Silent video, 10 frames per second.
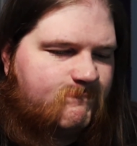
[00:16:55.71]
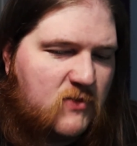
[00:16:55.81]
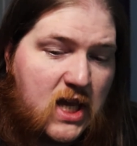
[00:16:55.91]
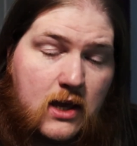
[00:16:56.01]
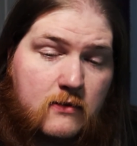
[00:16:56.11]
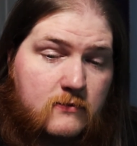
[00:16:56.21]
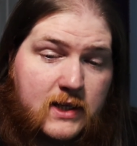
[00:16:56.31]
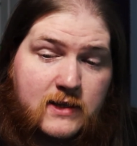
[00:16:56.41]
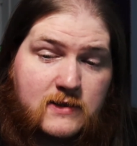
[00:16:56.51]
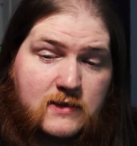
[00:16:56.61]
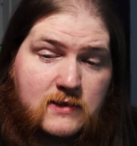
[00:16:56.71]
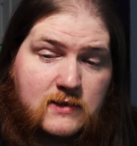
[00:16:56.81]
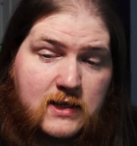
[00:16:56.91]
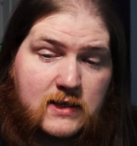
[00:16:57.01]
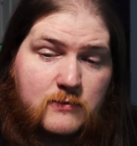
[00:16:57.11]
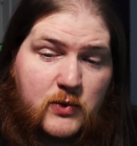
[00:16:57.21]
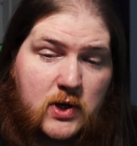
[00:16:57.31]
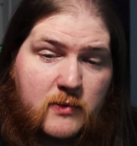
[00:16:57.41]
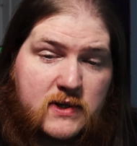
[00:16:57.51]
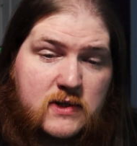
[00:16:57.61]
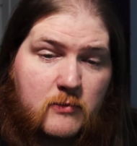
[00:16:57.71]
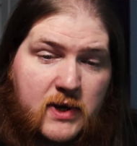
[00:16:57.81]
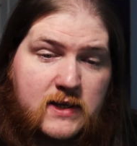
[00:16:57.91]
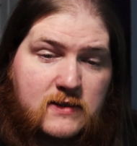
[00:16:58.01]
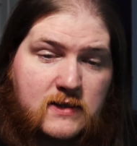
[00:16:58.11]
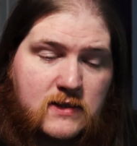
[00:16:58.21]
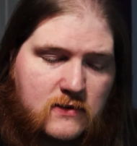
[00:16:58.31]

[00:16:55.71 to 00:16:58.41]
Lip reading: Yeah, that's pretty much the basics.